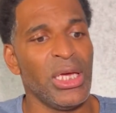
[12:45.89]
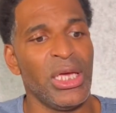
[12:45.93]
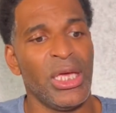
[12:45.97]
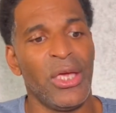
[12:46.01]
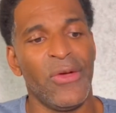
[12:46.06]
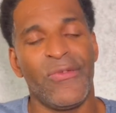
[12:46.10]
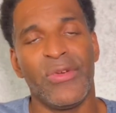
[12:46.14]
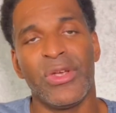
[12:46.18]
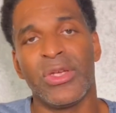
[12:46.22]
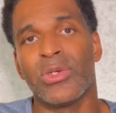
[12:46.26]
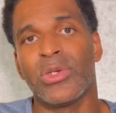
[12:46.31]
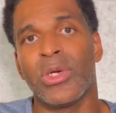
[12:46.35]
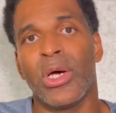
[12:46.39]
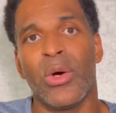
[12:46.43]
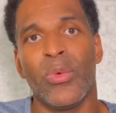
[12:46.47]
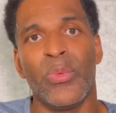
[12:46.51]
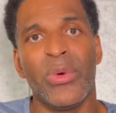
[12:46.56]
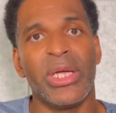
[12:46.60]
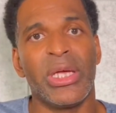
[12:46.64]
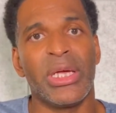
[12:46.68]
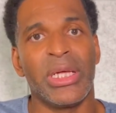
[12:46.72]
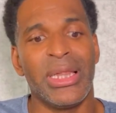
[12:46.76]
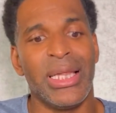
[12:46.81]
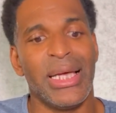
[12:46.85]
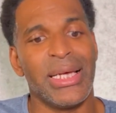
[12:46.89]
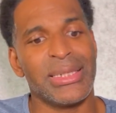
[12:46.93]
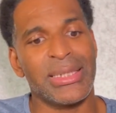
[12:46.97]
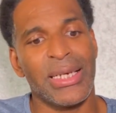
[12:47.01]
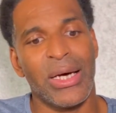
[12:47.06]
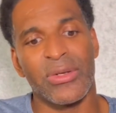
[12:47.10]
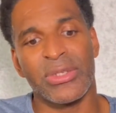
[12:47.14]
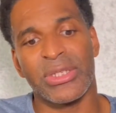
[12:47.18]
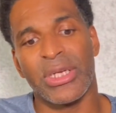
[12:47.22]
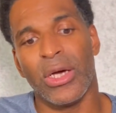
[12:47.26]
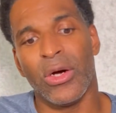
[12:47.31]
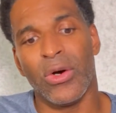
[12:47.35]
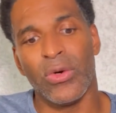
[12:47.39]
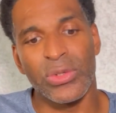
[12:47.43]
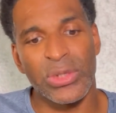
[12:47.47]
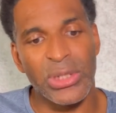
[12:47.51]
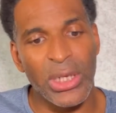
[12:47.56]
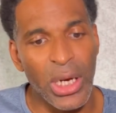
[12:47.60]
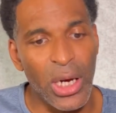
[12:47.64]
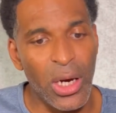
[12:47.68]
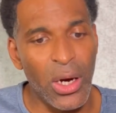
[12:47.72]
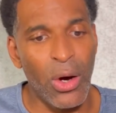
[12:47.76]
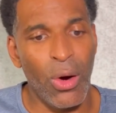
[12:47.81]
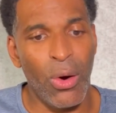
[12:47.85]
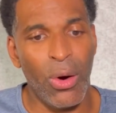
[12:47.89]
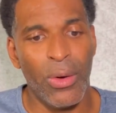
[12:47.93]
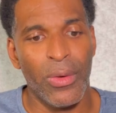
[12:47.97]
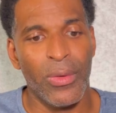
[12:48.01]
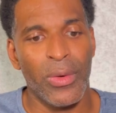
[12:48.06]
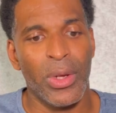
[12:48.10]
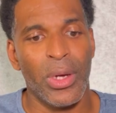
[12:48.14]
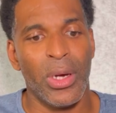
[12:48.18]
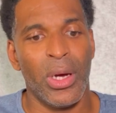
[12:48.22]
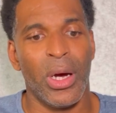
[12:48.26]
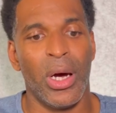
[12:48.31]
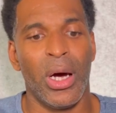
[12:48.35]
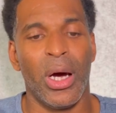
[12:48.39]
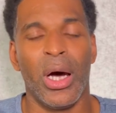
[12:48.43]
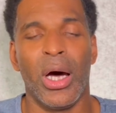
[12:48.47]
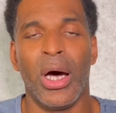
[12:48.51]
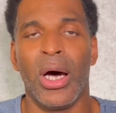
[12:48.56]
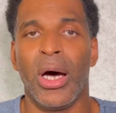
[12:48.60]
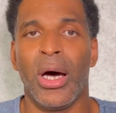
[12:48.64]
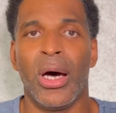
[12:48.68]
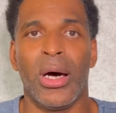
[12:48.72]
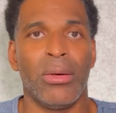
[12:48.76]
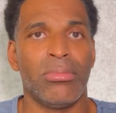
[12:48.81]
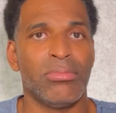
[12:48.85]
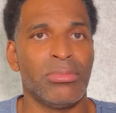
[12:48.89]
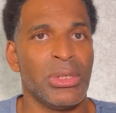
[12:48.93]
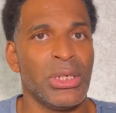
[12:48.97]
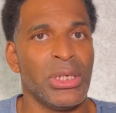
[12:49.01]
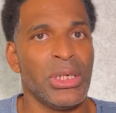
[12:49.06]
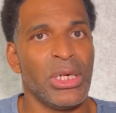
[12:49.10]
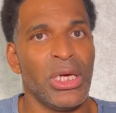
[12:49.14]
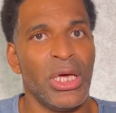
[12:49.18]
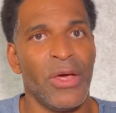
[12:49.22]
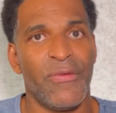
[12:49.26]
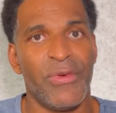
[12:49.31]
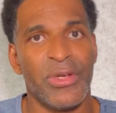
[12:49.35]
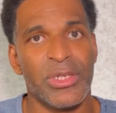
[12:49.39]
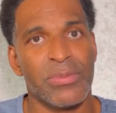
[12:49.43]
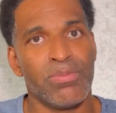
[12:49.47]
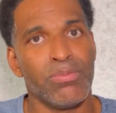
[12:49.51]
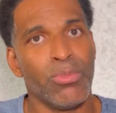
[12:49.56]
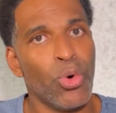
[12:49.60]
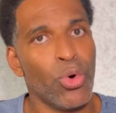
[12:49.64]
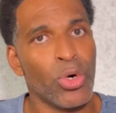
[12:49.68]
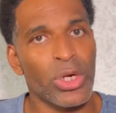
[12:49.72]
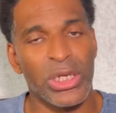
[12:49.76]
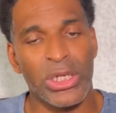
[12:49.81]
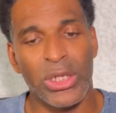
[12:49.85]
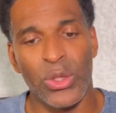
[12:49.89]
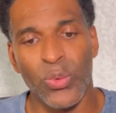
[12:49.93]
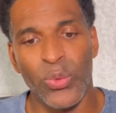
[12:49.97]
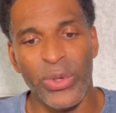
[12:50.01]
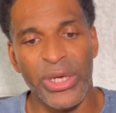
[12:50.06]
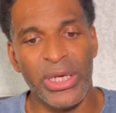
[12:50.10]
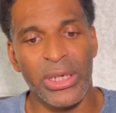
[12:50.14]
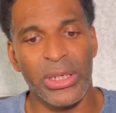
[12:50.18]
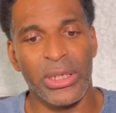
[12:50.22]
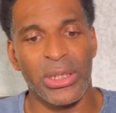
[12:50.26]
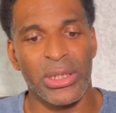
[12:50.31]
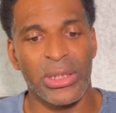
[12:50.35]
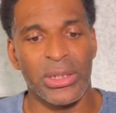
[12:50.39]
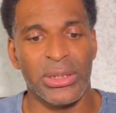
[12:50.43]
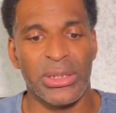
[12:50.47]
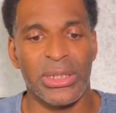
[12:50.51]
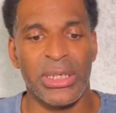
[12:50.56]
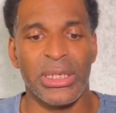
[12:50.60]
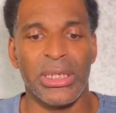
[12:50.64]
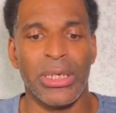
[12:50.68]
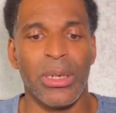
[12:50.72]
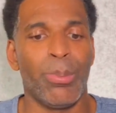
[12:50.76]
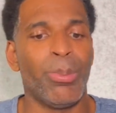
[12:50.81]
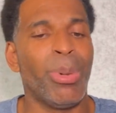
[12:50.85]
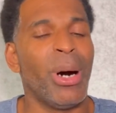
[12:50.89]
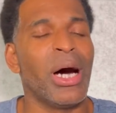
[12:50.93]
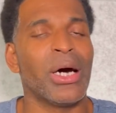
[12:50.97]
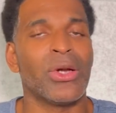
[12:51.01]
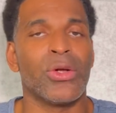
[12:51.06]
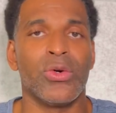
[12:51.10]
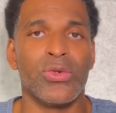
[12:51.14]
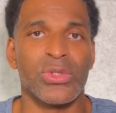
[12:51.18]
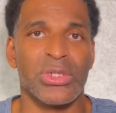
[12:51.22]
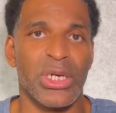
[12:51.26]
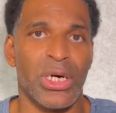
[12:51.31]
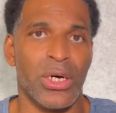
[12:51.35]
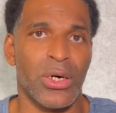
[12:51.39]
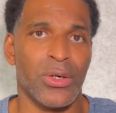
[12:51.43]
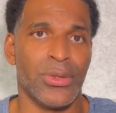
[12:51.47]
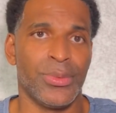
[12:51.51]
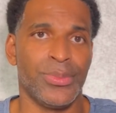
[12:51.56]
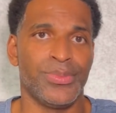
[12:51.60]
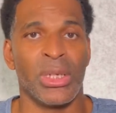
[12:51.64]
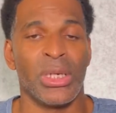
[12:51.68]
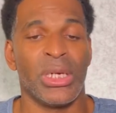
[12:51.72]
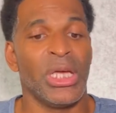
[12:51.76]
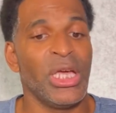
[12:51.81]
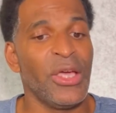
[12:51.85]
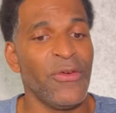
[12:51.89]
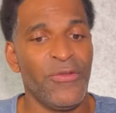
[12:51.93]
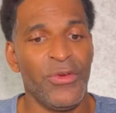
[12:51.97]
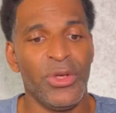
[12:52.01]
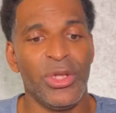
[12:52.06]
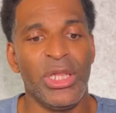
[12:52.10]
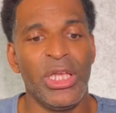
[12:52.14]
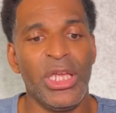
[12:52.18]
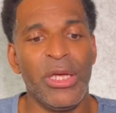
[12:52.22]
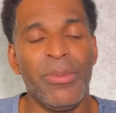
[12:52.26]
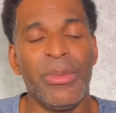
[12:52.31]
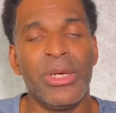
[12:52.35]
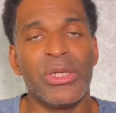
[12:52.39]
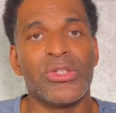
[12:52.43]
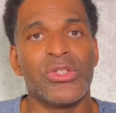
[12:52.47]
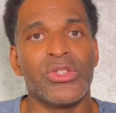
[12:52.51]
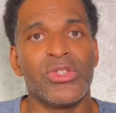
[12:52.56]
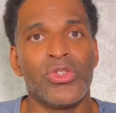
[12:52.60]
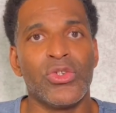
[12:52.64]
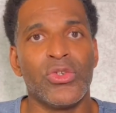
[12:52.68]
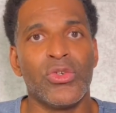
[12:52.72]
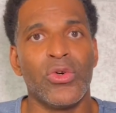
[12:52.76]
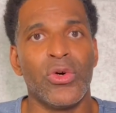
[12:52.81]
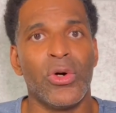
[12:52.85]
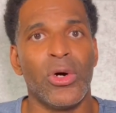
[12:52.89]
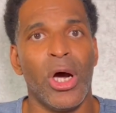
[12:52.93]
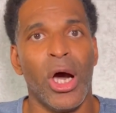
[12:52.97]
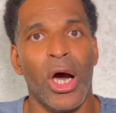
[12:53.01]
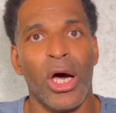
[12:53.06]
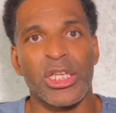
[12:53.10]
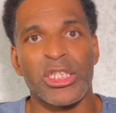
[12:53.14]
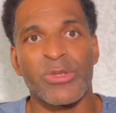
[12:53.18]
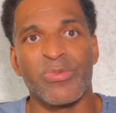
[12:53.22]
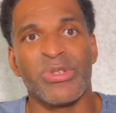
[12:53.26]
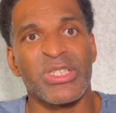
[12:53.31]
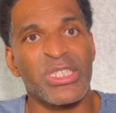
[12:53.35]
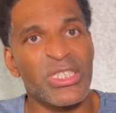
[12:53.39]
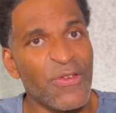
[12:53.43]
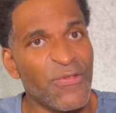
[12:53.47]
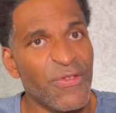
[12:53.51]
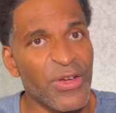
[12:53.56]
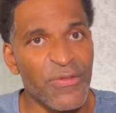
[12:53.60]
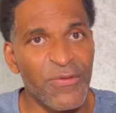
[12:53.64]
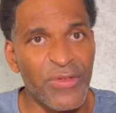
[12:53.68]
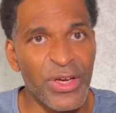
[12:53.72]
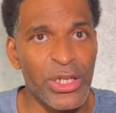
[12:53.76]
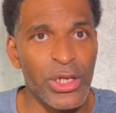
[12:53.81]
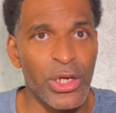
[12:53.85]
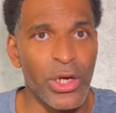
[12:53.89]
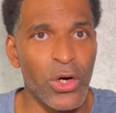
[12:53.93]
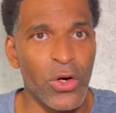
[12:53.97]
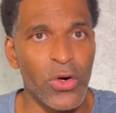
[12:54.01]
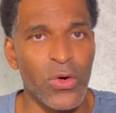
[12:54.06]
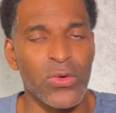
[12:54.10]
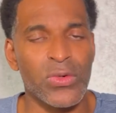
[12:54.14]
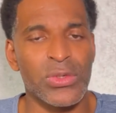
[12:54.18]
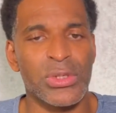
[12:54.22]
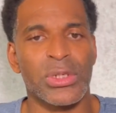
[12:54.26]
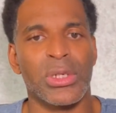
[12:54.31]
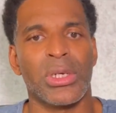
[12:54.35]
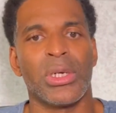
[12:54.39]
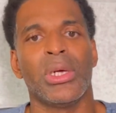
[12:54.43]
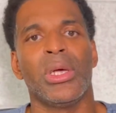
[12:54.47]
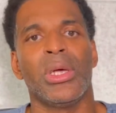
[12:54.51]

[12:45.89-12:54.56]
If it's a week and less, I would say hotel. If it's more than a week, then a part hotel. If you need me to do specific videos,